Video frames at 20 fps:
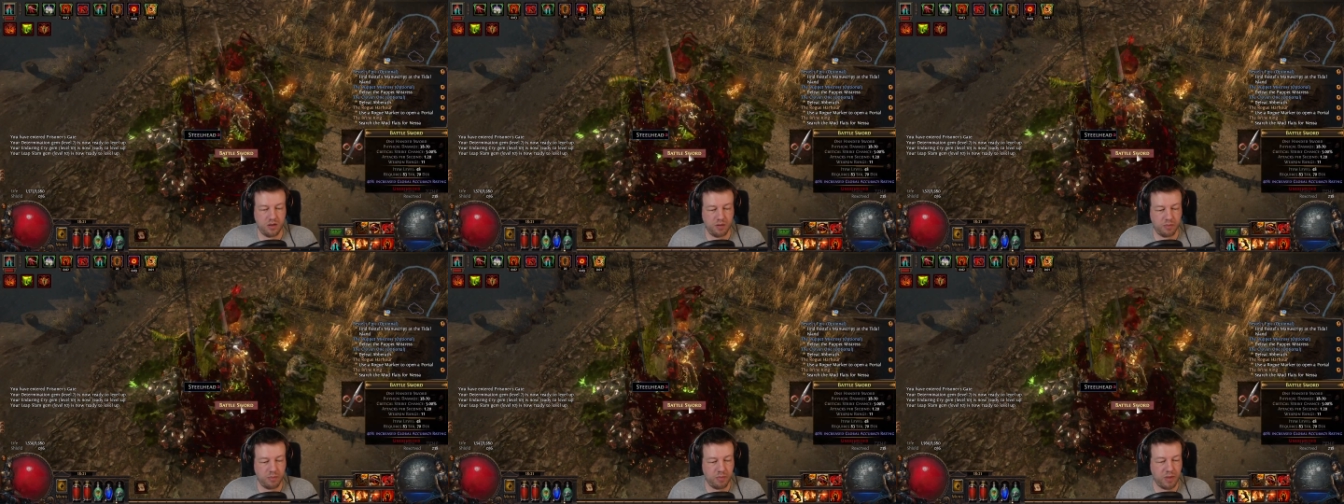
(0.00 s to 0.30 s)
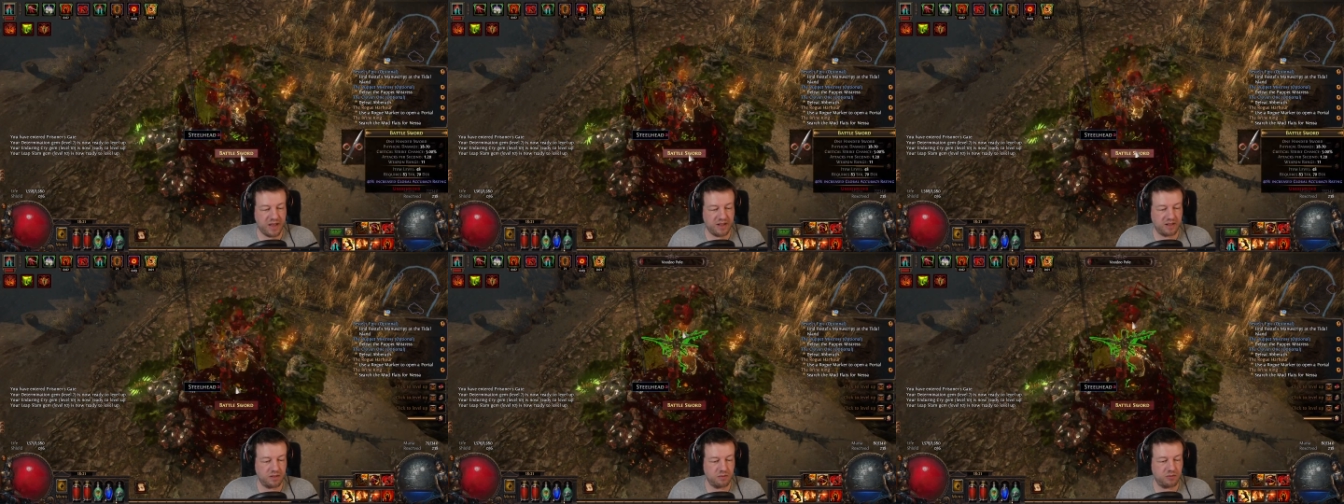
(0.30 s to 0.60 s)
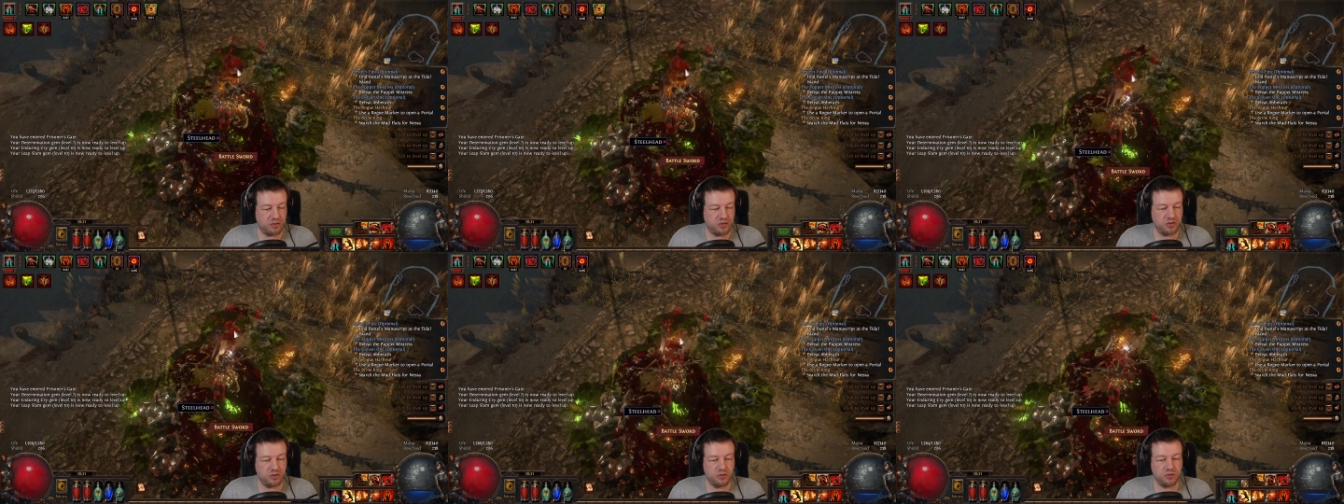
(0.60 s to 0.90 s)
Battle
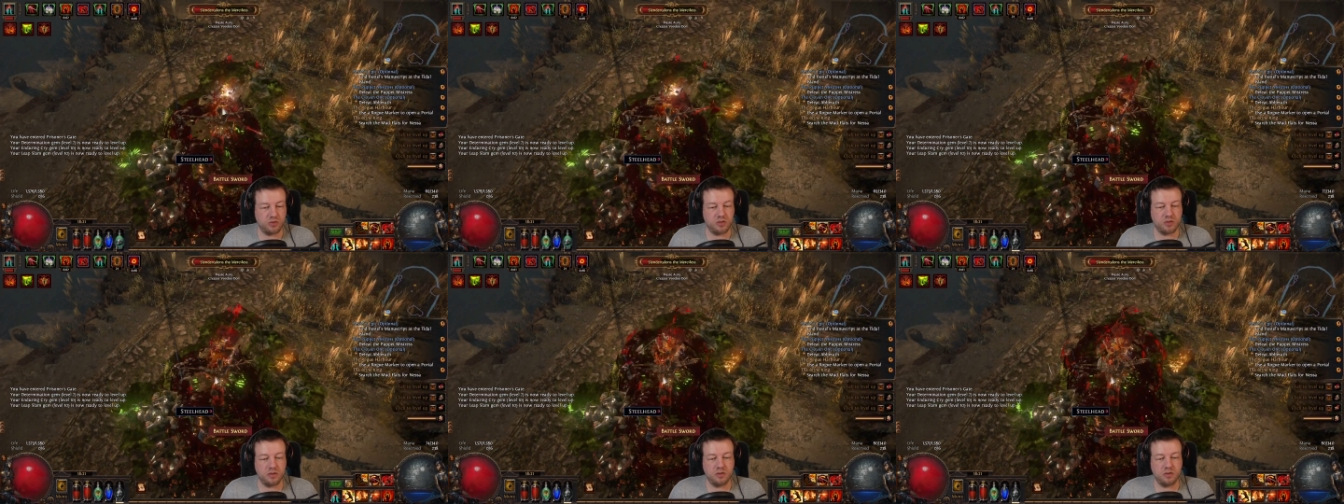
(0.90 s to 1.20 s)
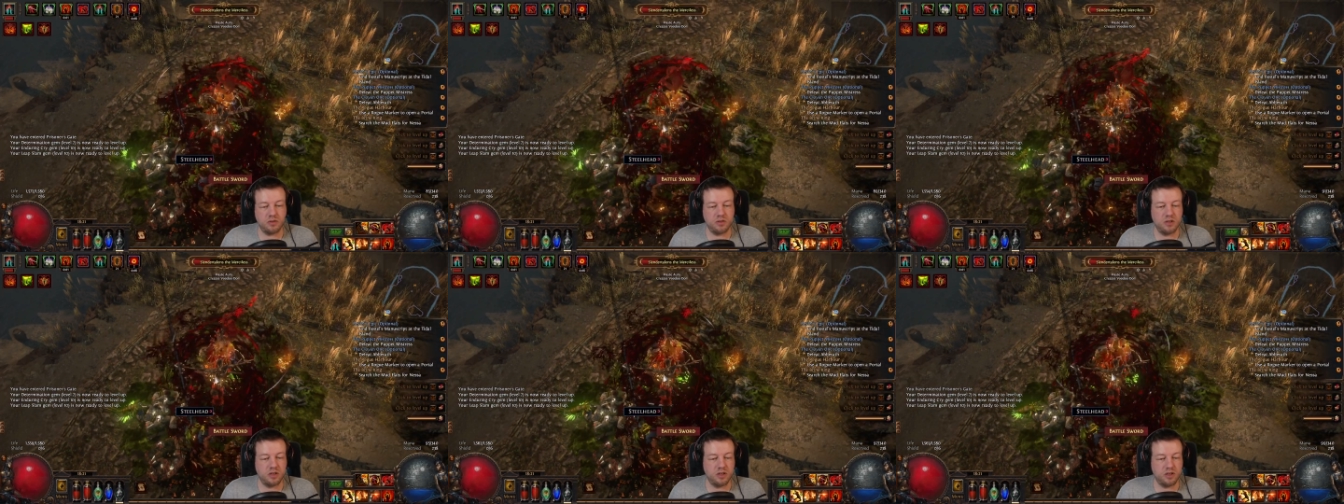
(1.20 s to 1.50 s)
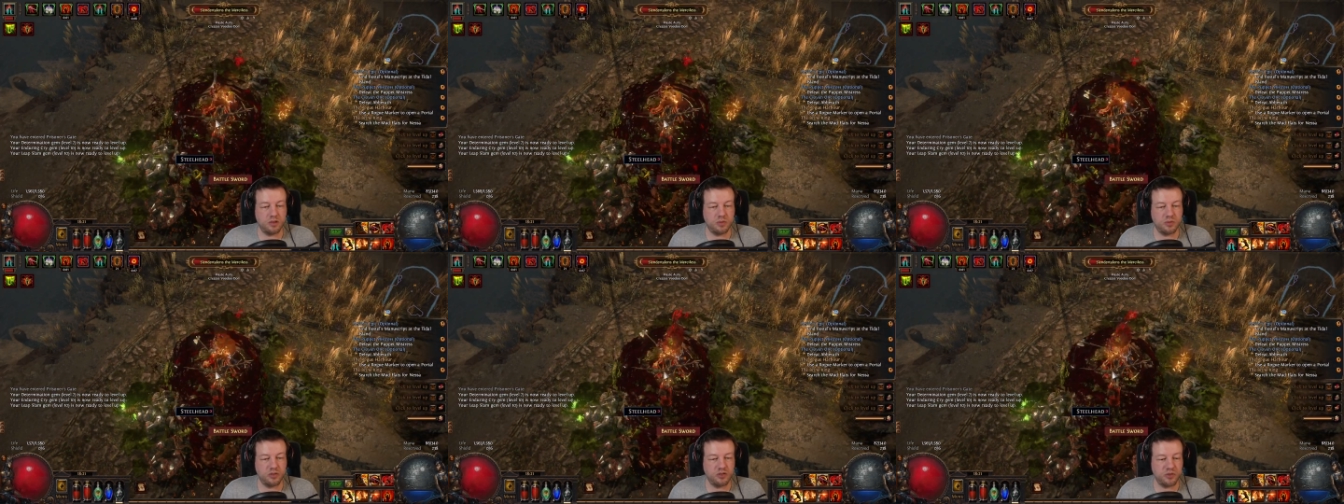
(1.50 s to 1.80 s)
sword. No, I
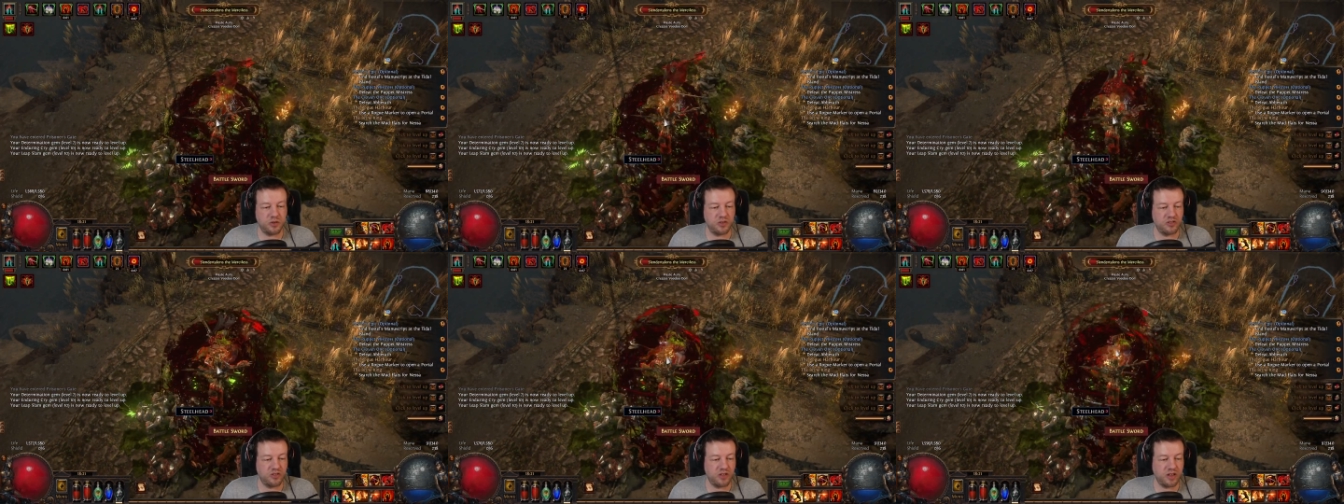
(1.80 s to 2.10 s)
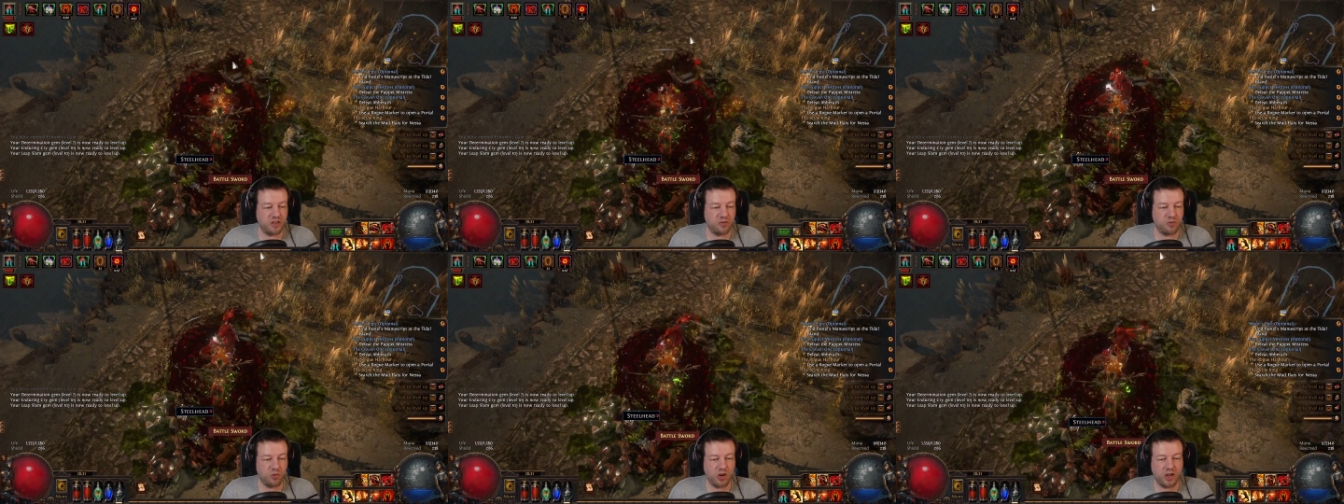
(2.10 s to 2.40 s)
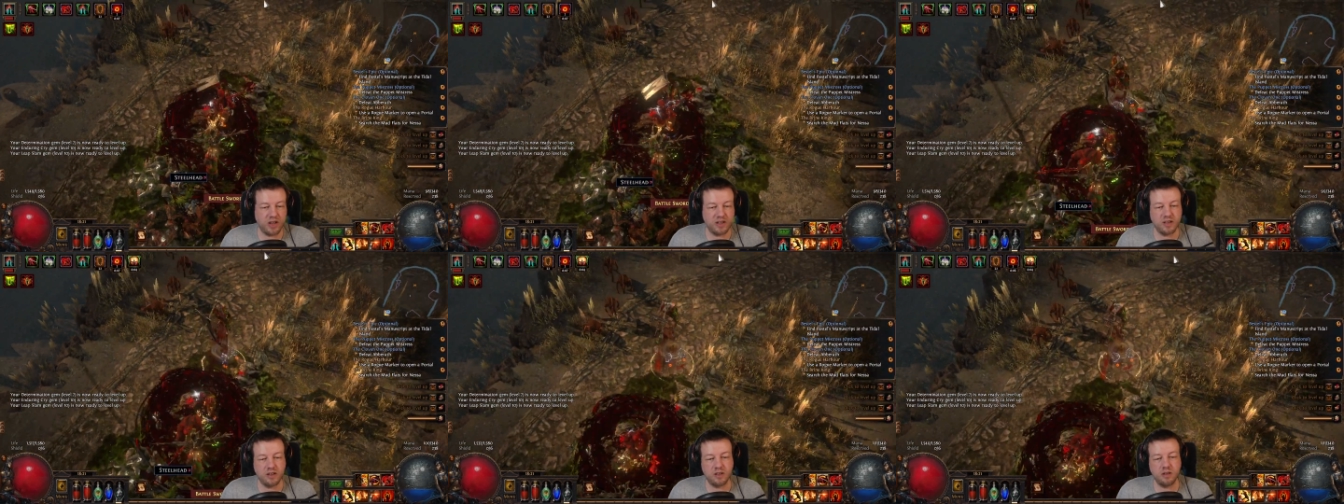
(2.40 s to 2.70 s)
don't want to switch to that. It's
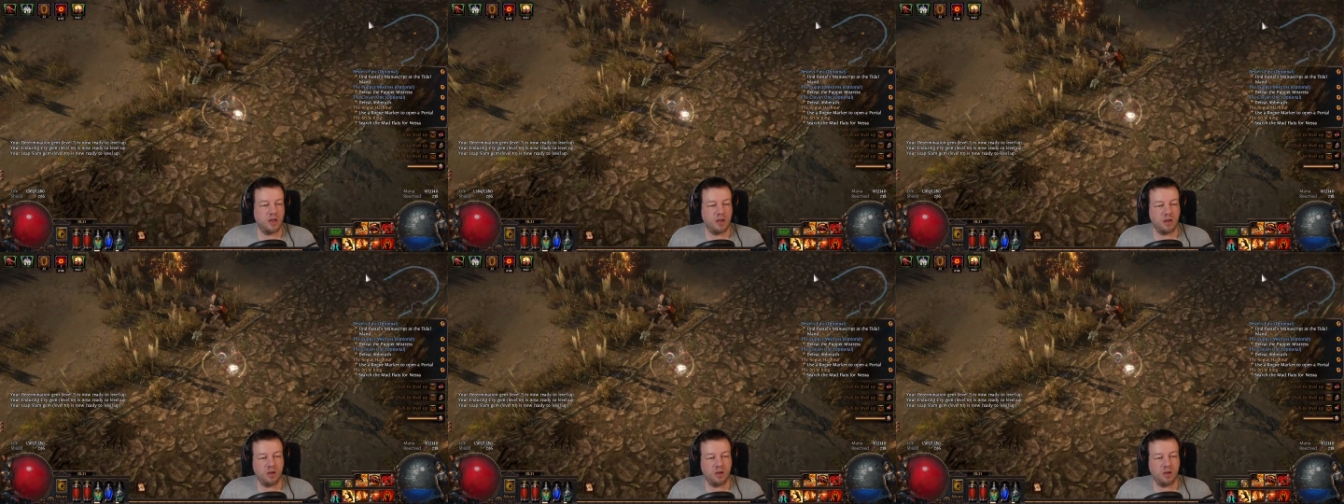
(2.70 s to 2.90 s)
one-handed.